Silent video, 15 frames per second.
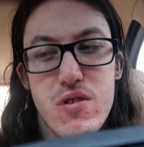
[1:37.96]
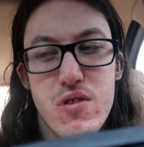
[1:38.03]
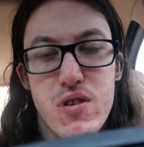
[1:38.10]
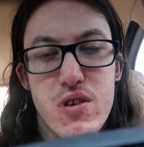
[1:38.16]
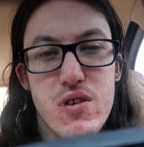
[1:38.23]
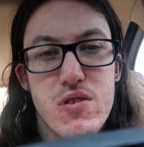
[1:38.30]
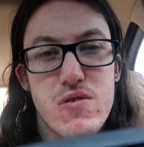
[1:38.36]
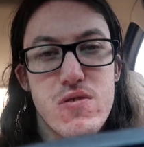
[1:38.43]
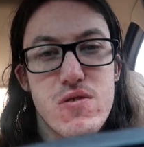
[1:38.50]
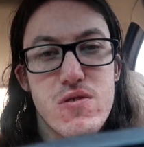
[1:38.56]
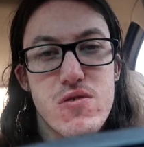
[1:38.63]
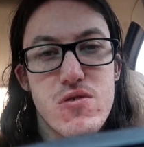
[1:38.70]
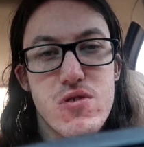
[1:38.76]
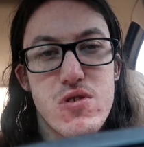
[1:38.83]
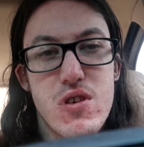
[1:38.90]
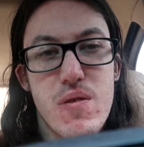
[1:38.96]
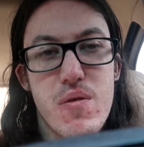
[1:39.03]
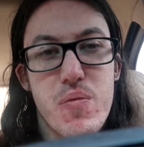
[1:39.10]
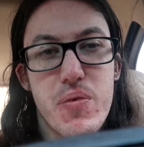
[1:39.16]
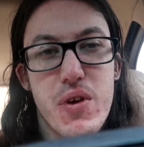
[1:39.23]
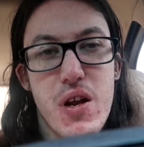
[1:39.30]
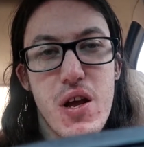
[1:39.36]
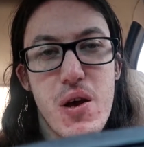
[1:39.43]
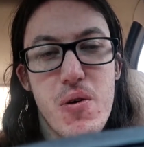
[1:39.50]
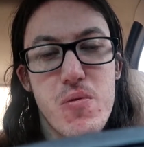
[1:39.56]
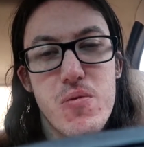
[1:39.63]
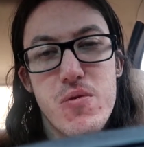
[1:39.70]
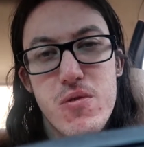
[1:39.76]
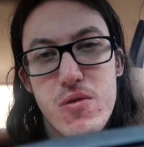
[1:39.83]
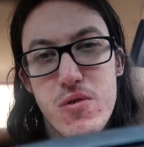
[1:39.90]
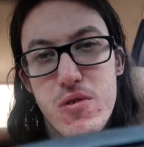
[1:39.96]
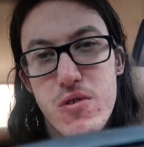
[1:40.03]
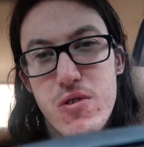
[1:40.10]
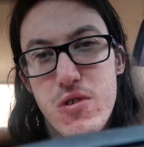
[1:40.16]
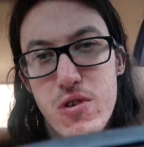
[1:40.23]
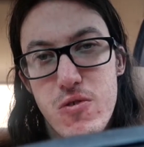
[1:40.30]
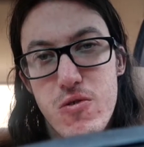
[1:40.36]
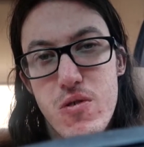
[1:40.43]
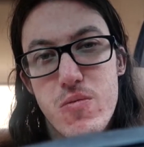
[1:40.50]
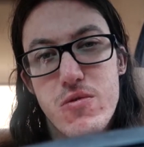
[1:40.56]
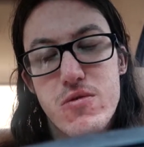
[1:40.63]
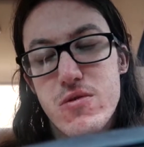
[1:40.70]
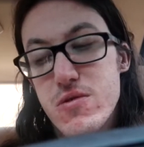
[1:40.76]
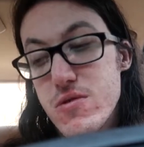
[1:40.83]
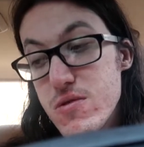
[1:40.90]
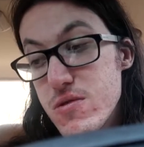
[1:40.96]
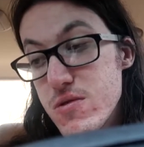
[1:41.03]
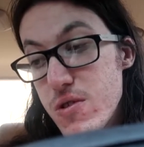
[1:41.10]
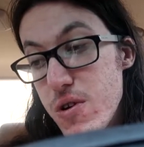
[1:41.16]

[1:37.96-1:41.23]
Things just never plan out. Cookie crumbles.